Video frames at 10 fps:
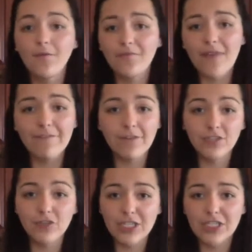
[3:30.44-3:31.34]
that
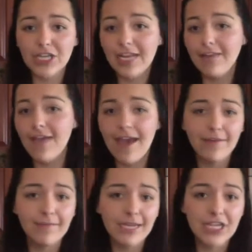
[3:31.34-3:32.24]
frustration of
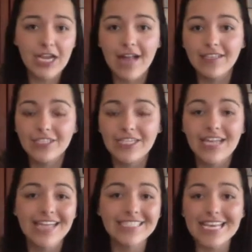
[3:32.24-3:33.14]
having my Shakeology
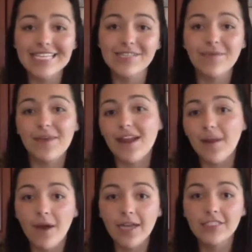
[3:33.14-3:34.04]
not taste the way that I
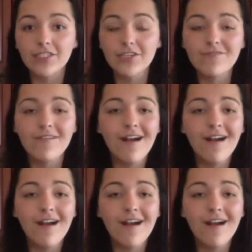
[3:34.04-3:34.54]
want it to.